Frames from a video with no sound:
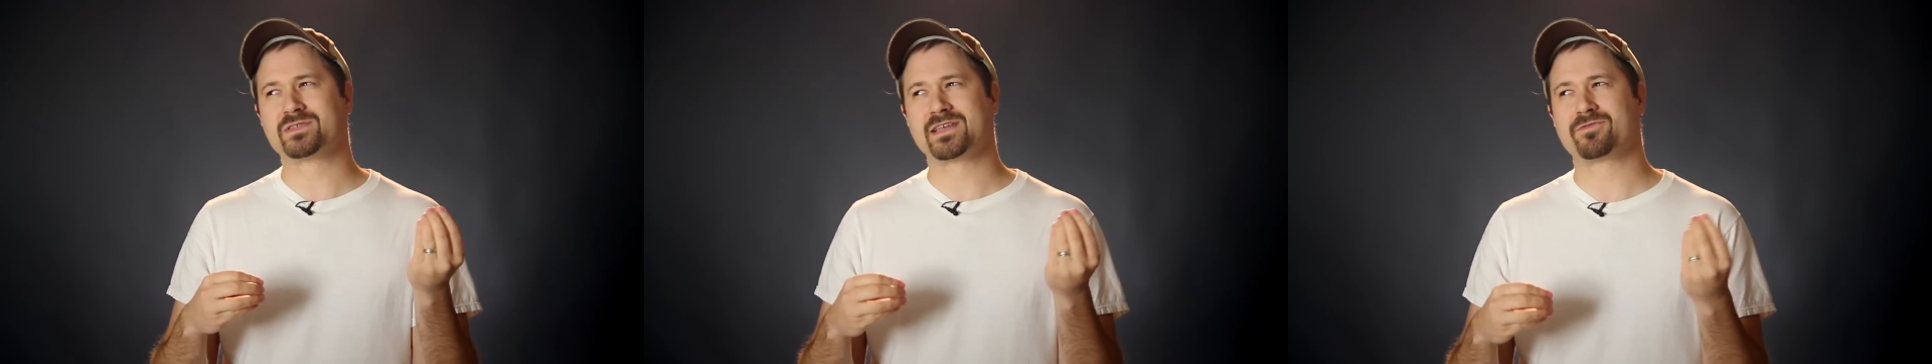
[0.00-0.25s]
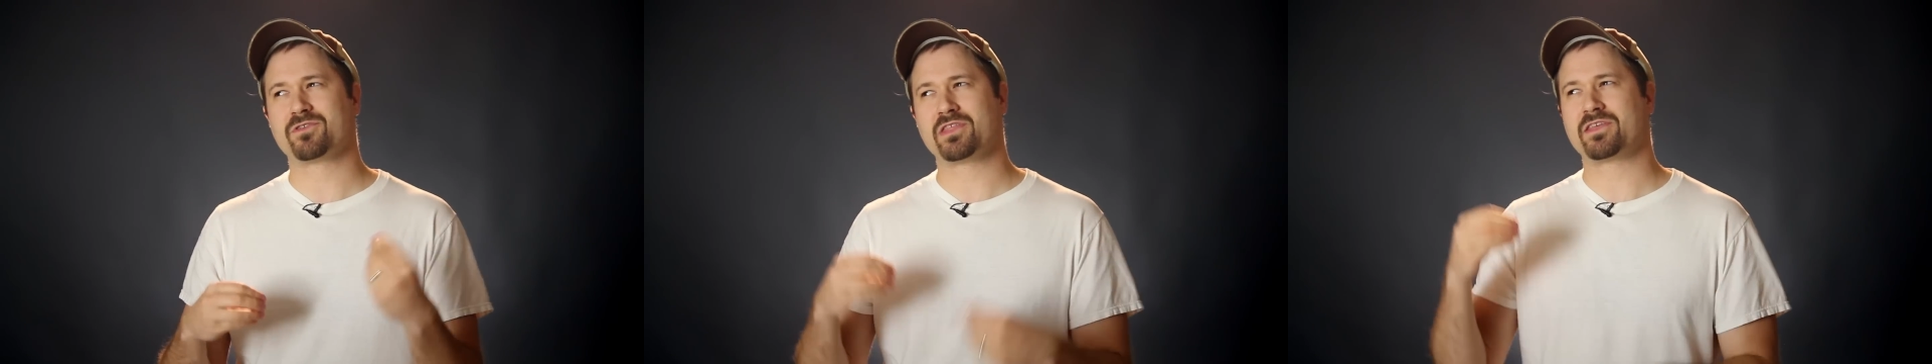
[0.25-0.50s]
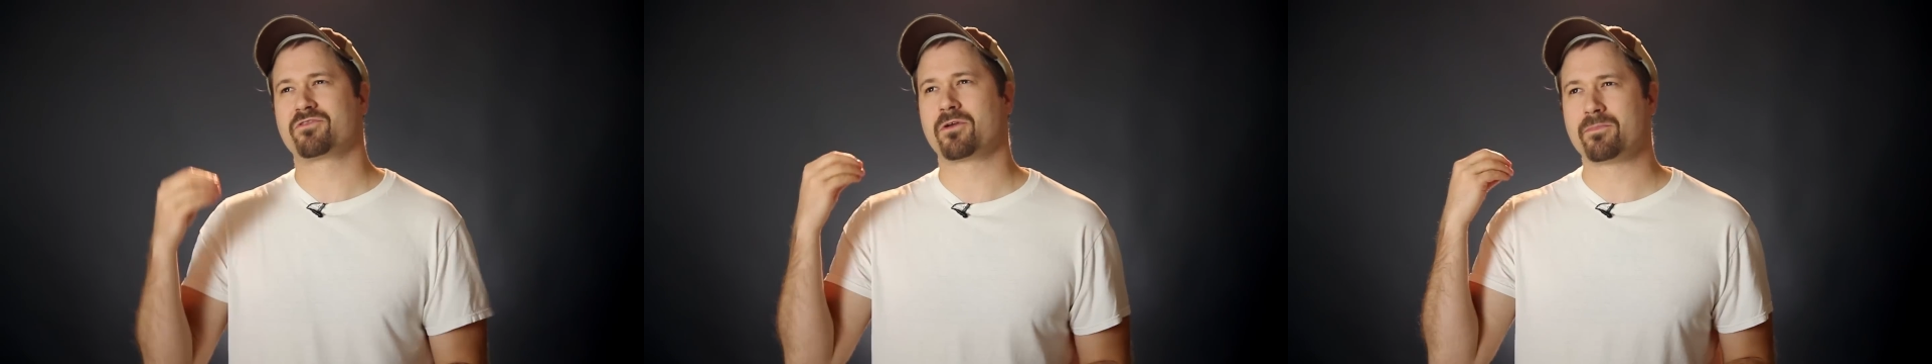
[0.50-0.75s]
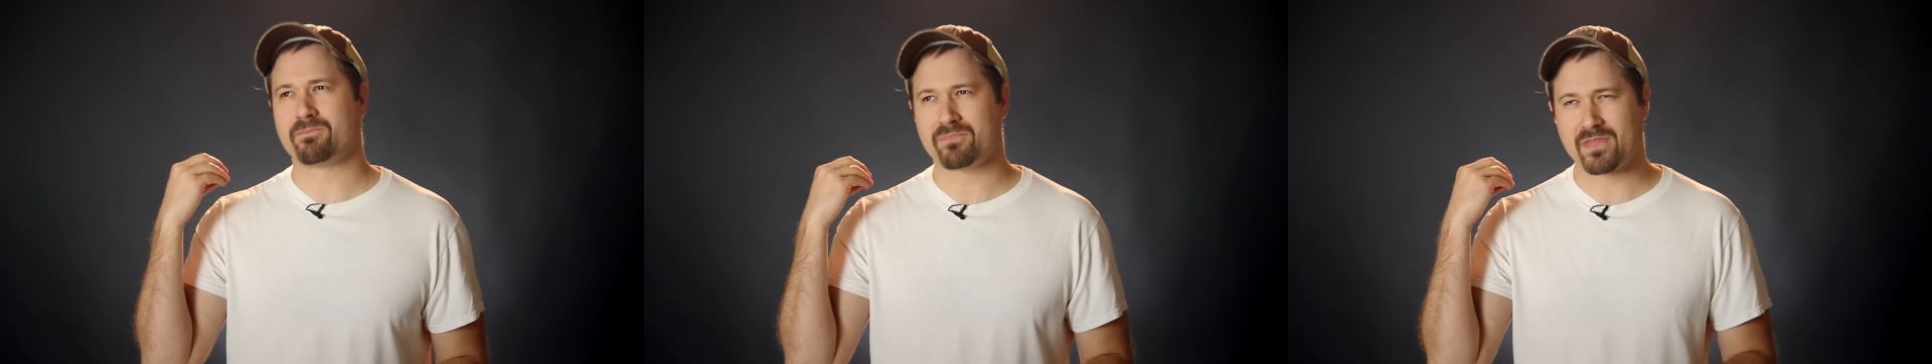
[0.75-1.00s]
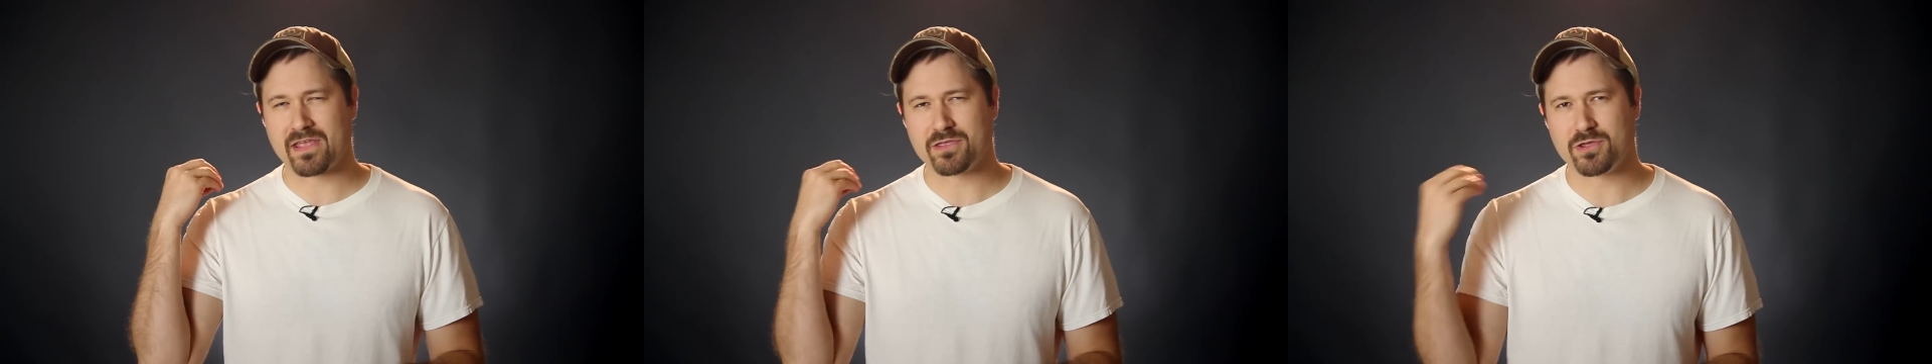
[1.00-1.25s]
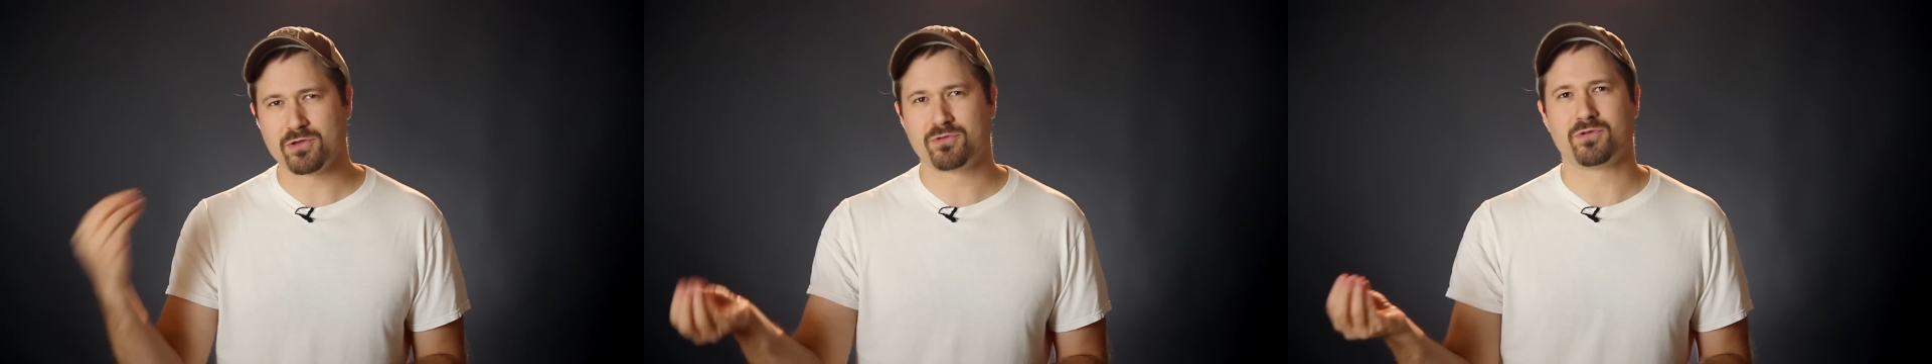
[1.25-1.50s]
differently
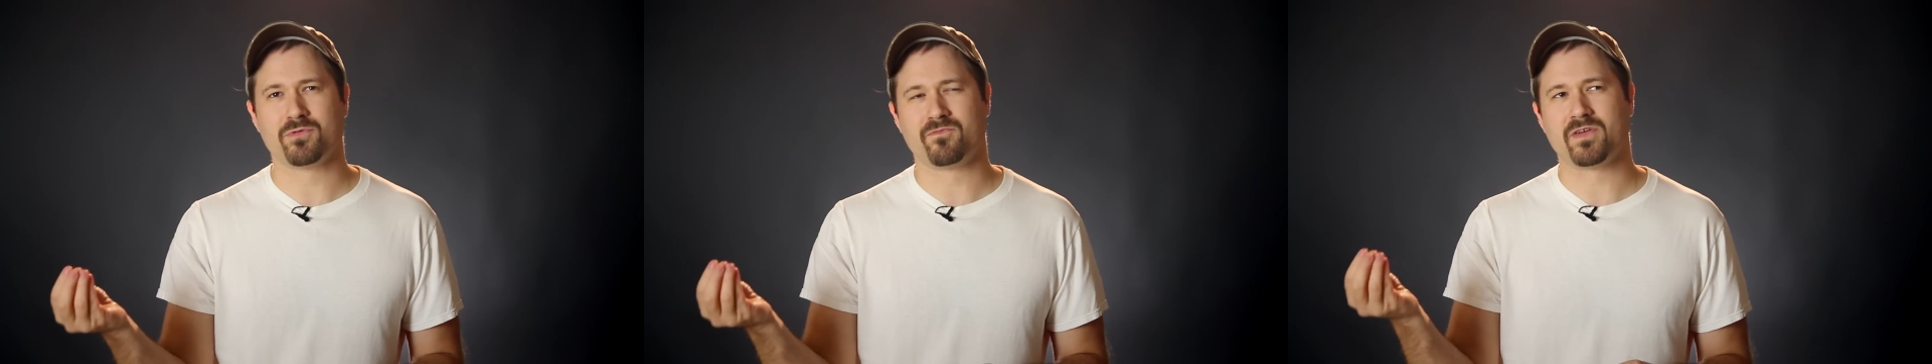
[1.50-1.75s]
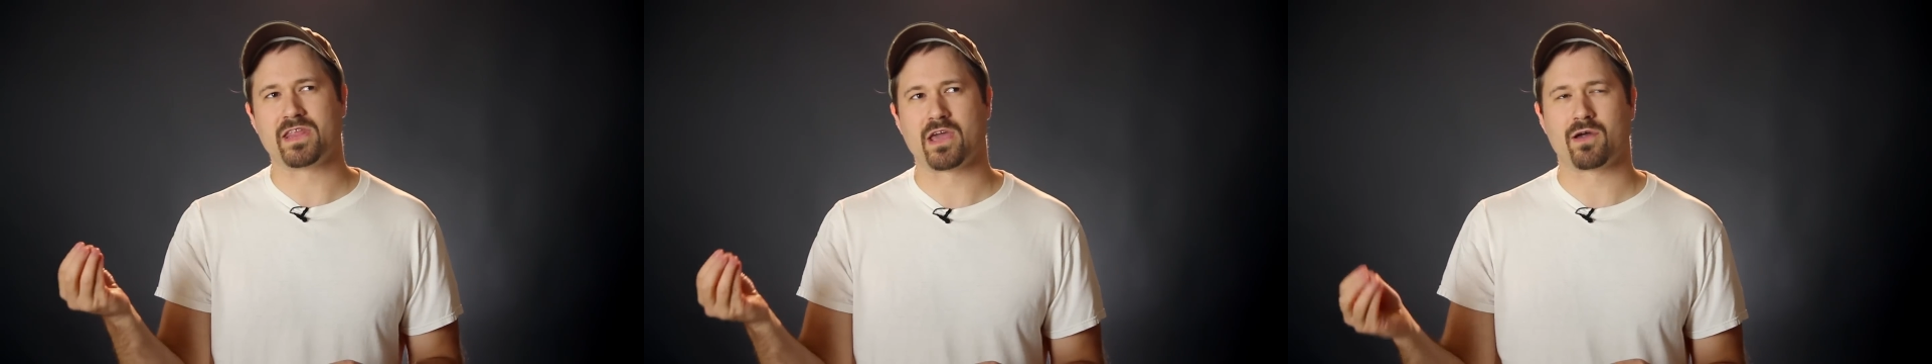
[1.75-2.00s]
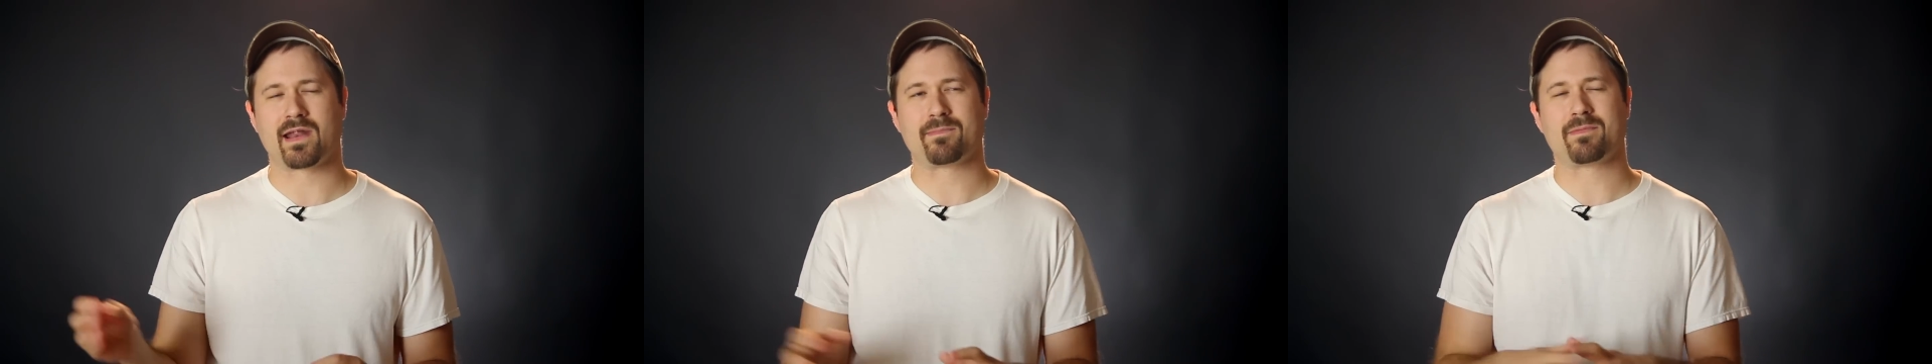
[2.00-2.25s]
than YouTube video. And I